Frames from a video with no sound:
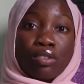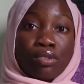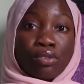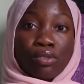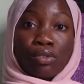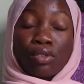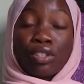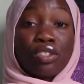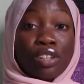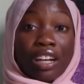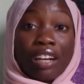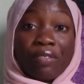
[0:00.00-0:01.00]
So you need
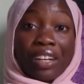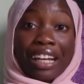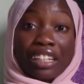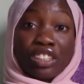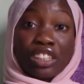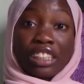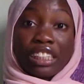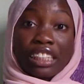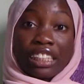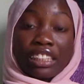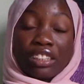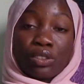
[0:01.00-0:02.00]
to have actually
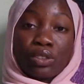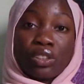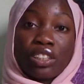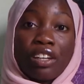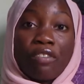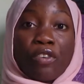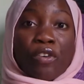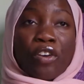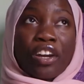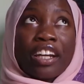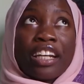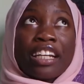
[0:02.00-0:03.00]
taken this. For
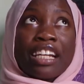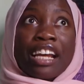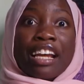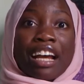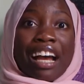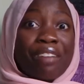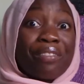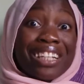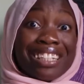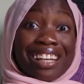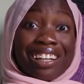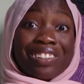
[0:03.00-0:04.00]
example,
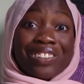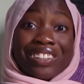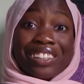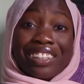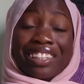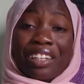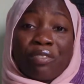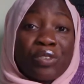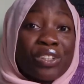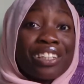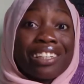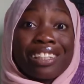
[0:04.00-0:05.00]
advanced calculus. If
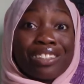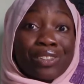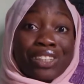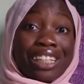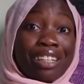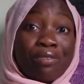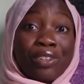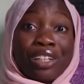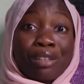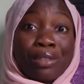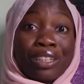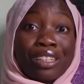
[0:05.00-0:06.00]
you did not take
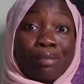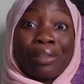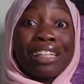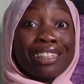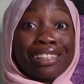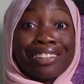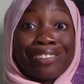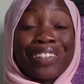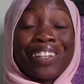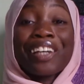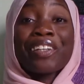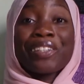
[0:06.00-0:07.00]
further maths, please,
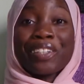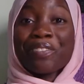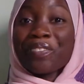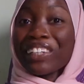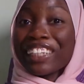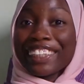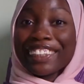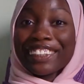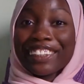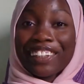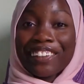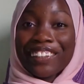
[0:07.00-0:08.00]
what are you looking for in
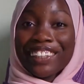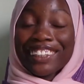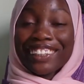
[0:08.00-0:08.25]
engineering?